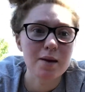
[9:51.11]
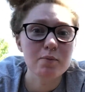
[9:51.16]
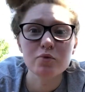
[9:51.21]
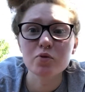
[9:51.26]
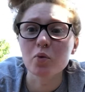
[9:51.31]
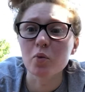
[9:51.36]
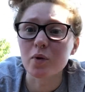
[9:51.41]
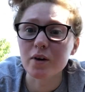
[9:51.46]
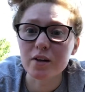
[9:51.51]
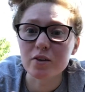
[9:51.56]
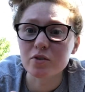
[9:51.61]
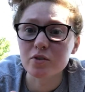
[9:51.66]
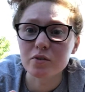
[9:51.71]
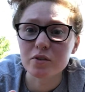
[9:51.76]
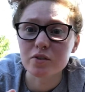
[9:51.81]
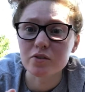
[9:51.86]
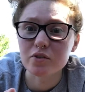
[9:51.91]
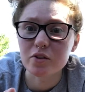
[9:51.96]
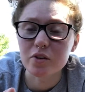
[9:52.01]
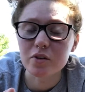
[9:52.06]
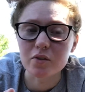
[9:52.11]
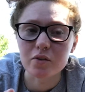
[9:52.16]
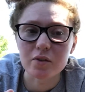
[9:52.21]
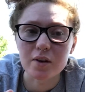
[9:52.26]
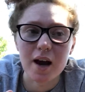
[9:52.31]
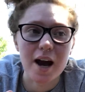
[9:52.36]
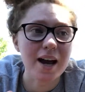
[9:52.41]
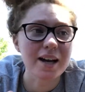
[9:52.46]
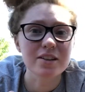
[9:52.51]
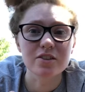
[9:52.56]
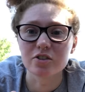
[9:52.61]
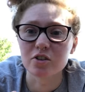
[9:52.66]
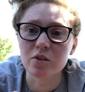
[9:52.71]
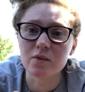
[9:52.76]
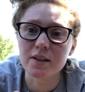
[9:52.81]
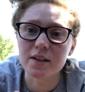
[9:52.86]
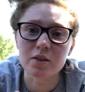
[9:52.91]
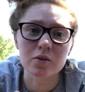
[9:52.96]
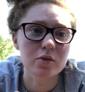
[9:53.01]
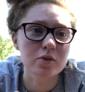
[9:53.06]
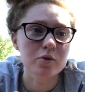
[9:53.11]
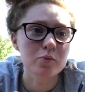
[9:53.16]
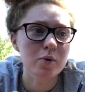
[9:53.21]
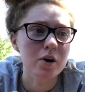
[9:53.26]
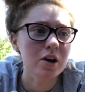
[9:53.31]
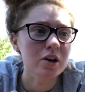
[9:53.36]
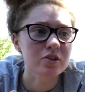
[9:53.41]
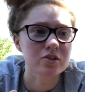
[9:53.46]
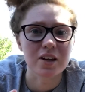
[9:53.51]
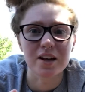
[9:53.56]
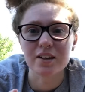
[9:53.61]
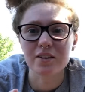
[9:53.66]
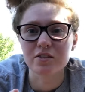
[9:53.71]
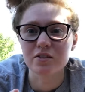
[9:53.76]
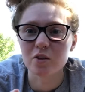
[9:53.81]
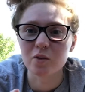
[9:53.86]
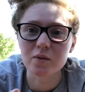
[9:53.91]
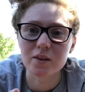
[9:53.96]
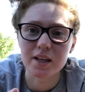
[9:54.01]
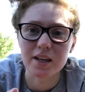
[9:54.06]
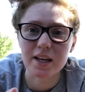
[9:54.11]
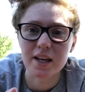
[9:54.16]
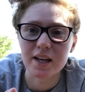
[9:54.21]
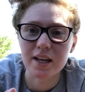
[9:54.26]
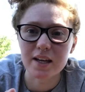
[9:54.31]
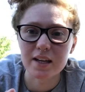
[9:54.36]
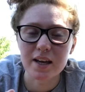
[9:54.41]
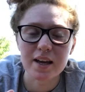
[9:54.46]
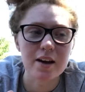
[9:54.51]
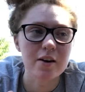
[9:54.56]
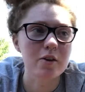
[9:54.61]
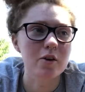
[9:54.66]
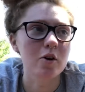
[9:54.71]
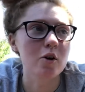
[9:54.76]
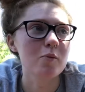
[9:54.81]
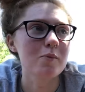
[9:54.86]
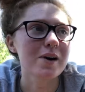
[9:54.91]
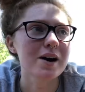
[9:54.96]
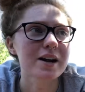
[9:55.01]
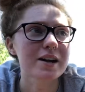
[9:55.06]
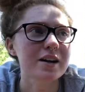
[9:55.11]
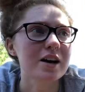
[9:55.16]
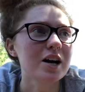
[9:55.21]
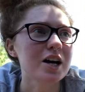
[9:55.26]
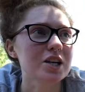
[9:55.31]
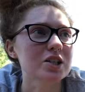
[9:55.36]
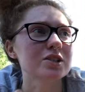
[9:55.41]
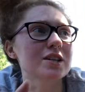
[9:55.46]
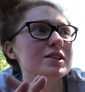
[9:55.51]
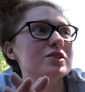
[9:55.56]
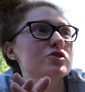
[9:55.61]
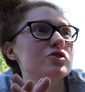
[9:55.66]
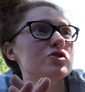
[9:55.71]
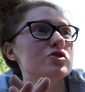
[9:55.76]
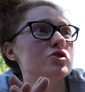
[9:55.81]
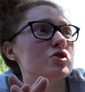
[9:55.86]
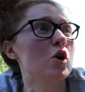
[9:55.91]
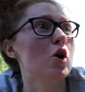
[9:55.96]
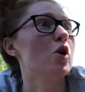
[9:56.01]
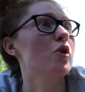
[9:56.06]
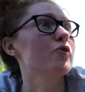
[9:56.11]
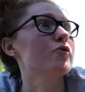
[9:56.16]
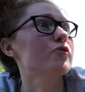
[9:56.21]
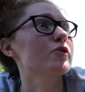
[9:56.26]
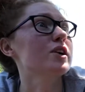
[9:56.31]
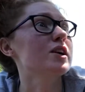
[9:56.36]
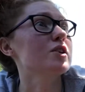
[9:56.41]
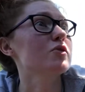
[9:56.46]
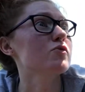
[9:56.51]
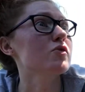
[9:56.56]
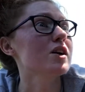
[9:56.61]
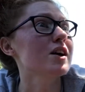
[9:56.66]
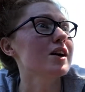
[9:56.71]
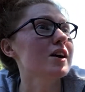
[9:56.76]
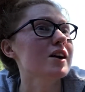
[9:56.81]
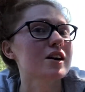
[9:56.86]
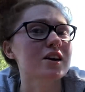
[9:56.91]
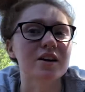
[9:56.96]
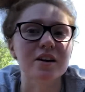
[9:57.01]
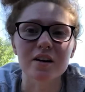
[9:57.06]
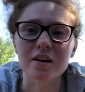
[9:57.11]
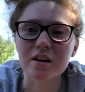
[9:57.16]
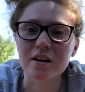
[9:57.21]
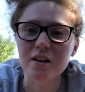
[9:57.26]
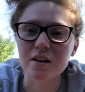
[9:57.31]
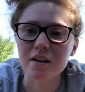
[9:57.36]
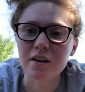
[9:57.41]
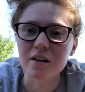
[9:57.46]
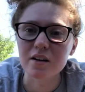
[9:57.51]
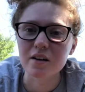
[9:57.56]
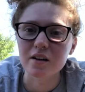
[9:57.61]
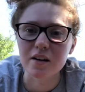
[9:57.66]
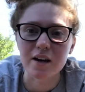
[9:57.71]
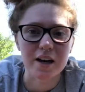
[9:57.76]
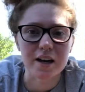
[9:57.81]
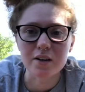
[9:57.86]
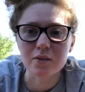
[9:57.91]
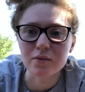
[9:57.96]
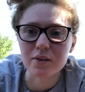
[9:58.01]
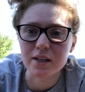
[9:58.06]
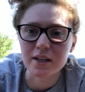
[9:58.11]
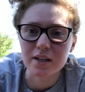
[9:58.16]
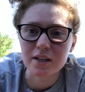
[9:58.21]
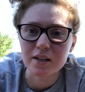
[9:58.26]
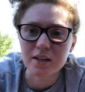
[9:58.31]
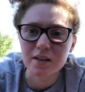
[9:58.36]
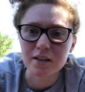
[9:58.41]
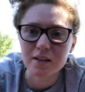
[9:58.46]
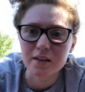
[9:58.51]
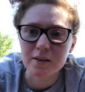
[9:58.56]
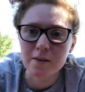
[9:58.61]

I'm 22 years old. I don't like going to bars. I don't like hanging out. Oh my gosh, that's so freaking rare. I don't care.